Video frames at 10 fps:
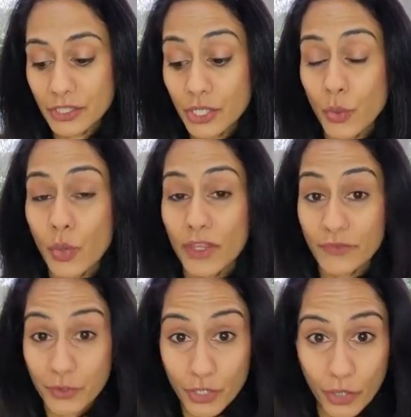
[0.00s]

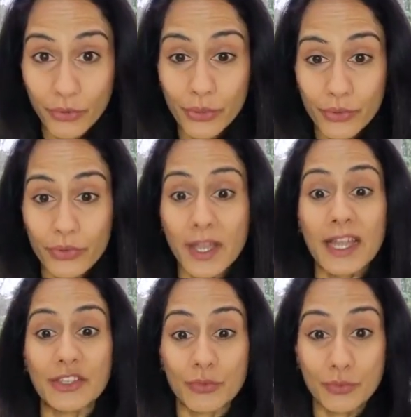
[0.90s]
if you go through
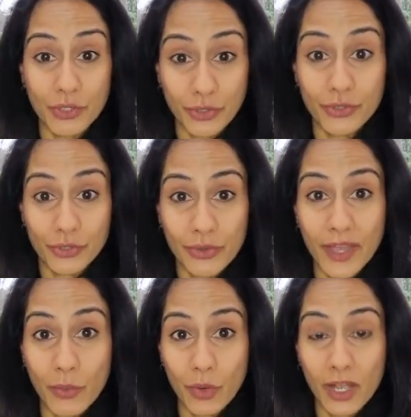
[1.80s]
that and you do
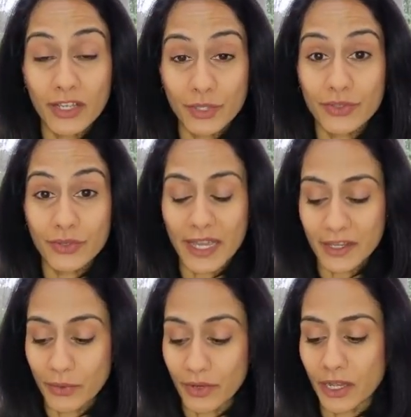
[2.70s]
that work, you do that
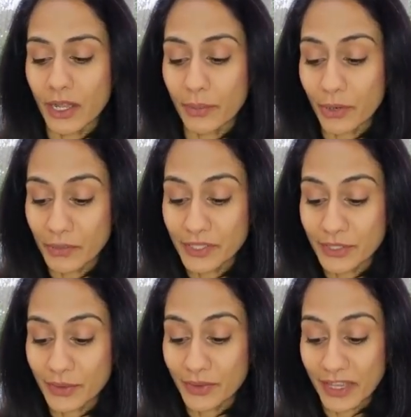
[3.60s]
inner work, I
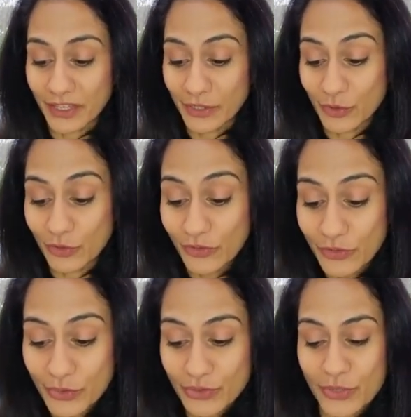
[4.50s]
promise you that your
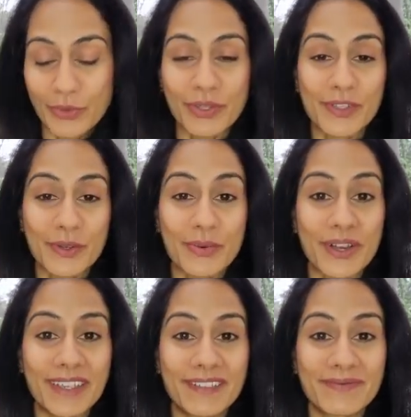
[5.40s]
future will be so
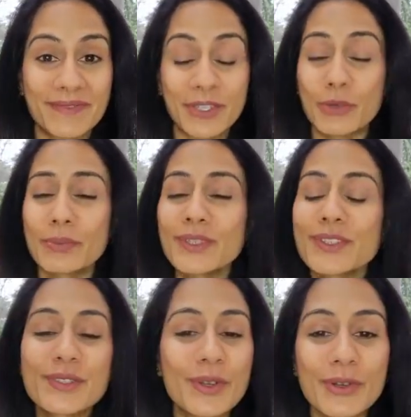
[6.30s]
bright. It will be
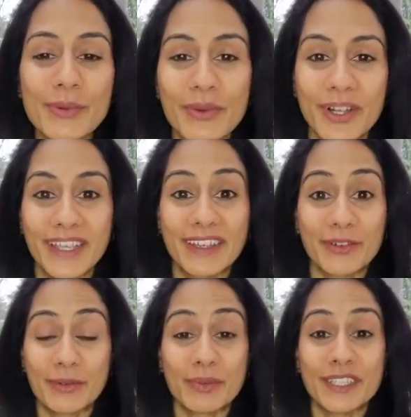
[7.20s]
so bright. It
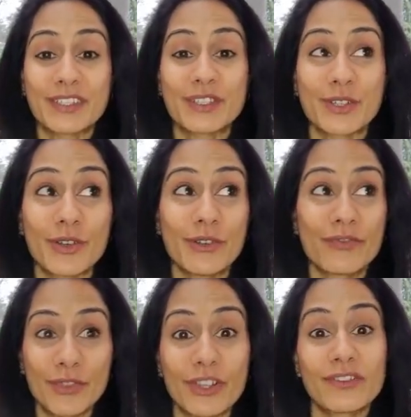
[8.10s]
will be so
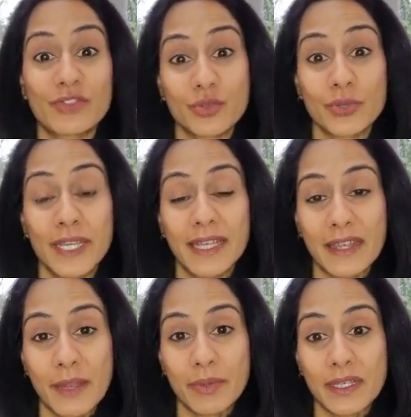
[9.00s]
full of joy and
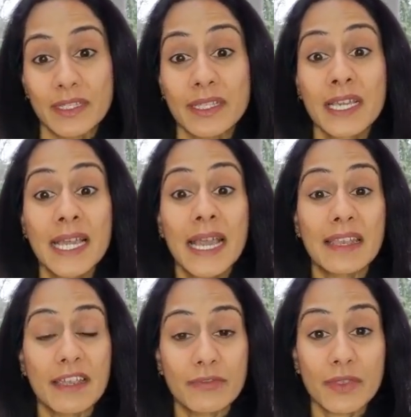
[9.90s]
happiness
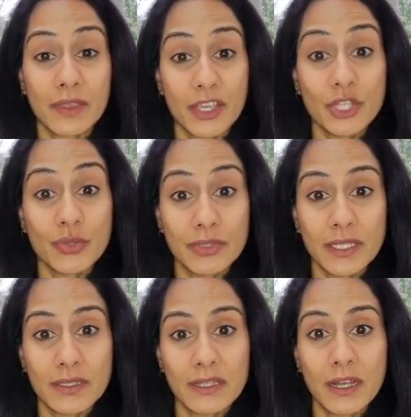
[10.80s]
and everything that you
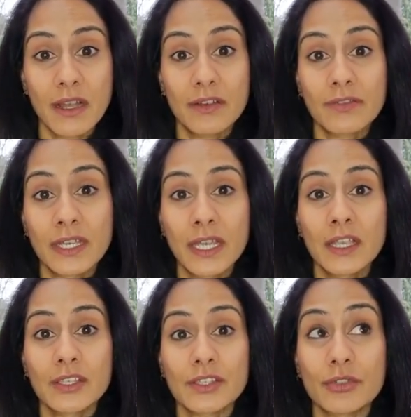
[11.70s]
deserve.
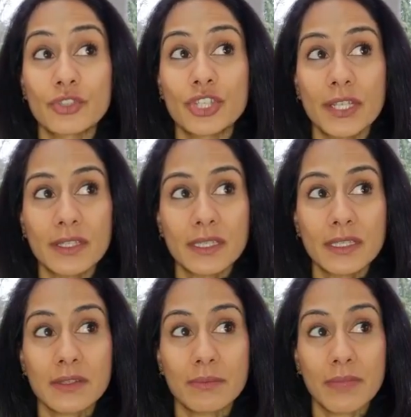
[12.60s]
So
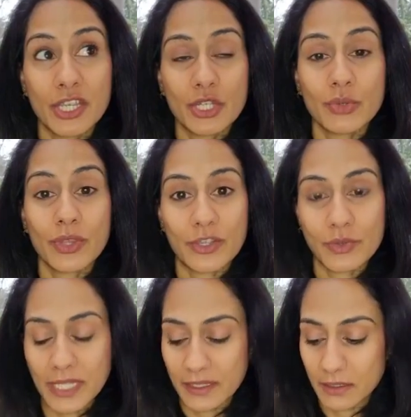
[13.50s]
just make sure that you
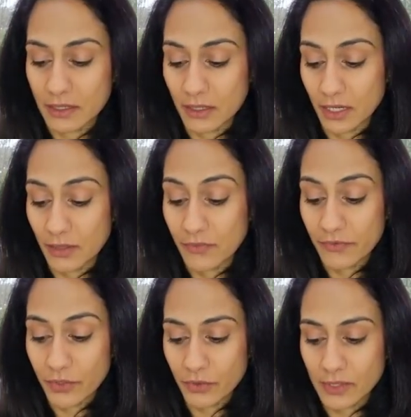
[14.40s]
take the time
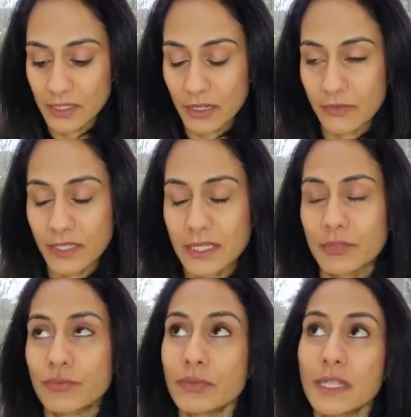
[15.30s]
for yourself, and
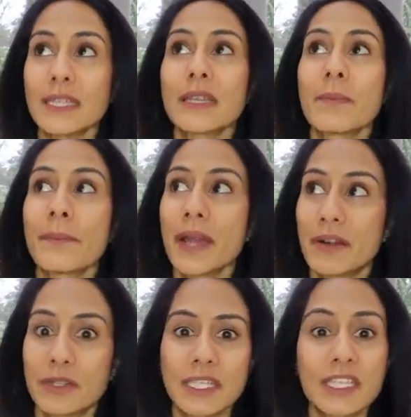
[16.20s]
it's really
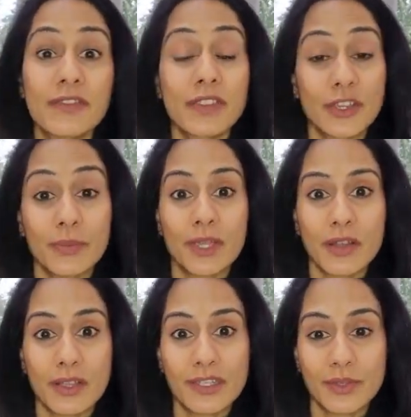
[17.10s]
imperative that you be
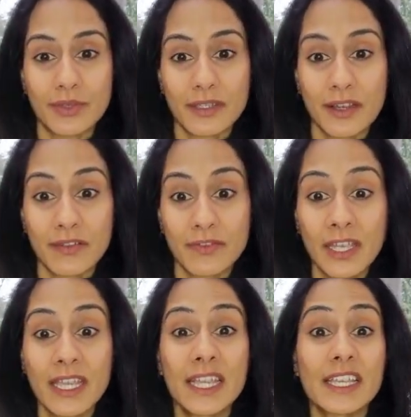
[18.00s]
kind to yourself.
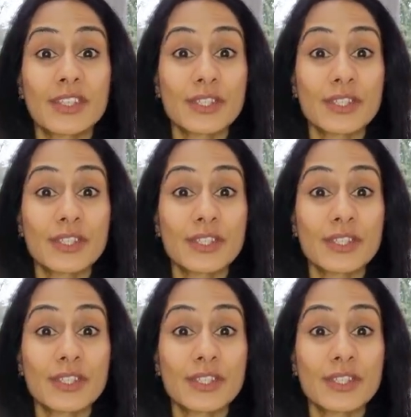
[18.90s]
It's